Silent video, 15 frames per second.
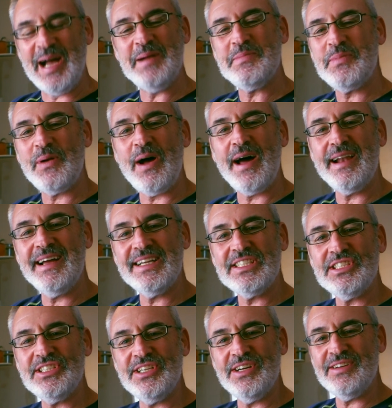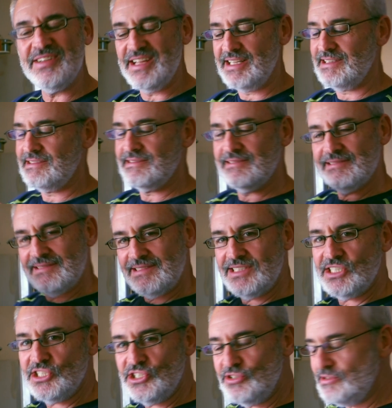type products, you know, that
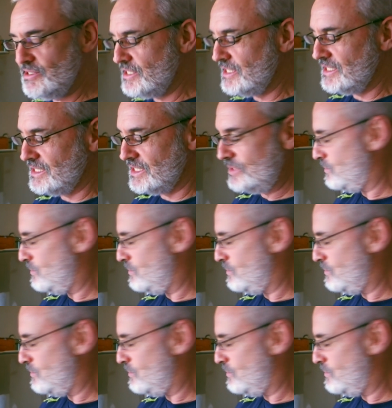to shoot it into